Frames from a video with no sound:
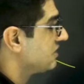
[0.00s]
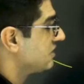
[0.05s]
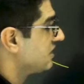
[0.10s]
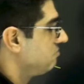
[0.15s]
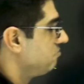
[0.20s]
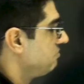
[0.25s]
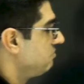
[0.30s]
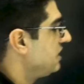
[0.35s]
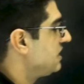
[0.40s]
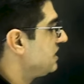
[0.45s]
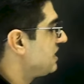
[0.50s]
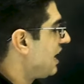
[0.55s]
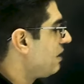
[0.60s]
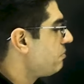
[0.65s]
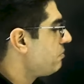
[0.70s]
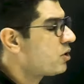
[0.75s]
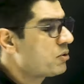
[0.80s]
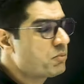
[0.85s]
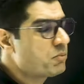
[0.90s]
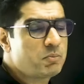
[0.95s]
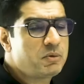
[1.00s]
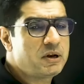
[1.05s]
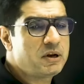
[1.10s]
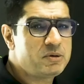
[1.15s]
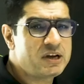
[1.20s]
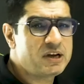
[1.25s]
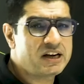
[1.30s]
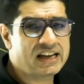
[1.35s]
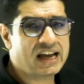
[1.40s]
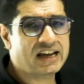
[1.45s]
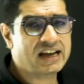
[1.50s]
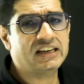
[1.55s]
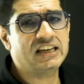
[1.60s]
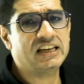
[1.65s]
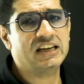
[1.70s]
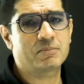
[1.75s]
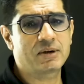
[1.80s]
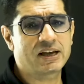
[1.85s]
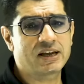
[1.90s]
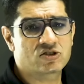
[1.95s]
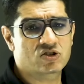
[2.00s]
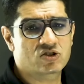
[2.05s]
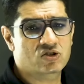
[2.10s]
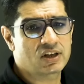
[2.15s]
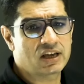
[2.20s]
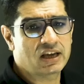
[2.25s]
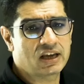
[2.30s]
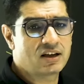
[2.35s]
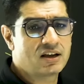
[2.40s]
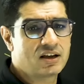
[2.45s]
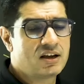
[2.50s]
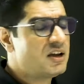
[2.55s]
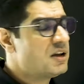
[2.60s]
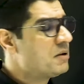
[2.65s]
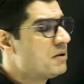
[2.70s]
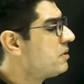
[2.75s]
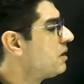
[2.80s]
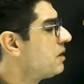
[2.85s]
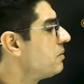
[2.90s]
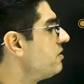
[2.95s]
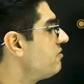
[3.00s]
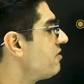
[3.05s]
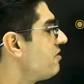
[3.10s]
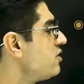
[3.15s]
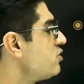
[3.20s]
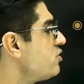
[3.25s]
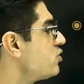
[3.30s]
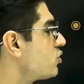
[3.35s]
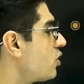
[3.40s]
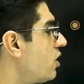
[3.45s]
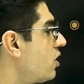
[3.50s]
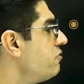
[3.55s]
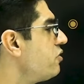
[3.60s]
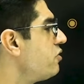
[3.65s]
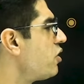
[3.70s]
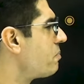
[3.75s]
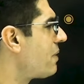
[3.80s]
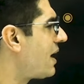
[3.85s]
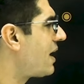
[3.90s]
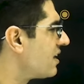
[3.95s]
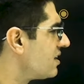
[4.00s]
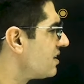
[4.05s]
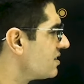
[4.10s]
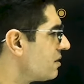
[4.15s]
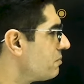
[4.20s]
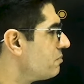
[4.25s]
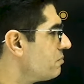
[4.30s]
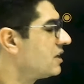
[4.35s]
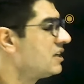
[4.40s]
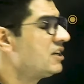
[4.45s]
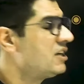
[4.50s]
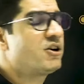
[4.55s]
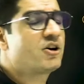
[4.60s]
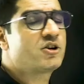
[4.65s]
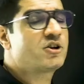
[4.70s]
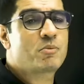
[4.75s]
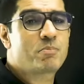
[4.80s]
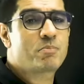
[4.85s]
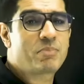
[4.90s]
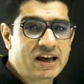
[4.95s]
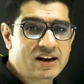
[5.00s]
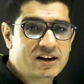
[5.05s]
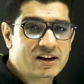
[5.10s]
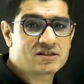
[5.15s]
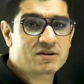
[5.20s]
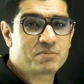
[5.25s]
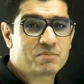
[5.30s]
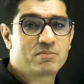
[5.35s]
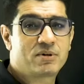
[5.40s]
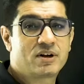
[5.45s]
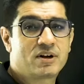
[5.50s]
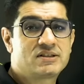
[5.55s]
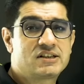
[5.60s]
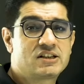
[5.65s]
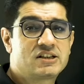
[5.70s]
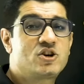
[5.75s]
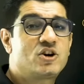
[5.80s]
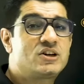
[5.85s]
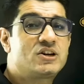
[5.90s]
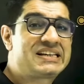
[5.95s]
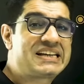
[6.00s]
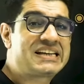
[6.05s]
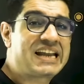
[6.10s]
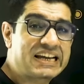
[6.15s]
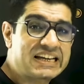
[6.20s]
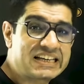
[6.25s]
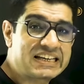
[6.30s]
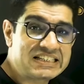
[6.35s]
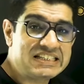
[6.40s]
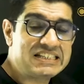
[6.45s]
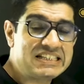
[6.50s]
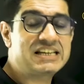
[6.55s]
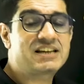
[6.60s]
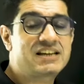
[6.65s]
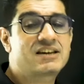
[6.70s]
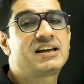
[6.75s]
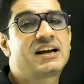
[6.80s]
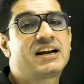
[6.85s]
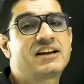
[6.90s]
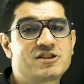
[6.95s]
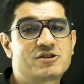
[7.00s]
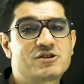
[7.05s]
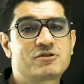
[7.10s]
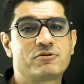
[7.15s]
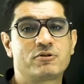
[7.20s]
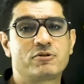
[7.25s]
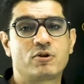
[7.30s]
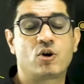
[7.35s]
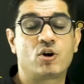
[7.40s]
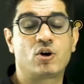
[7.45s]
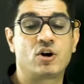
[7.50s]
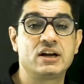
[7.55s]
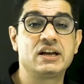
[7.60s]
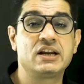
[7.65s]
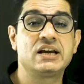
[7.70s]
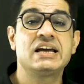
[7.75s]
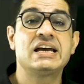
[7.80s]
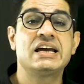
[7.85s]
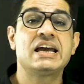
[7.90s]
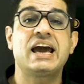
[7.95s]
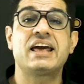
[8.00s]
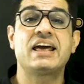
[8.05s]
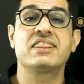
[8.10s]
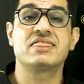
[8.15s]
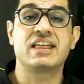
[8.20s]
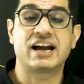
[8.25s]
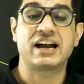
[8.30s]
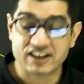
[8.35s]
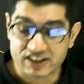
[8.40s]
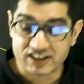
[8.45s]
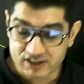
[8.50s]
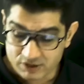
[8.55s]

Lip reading: it can probably be a technique based thing. Maybe when you solve your para summary or your para jumbles, it's your technique that is flawed and that is why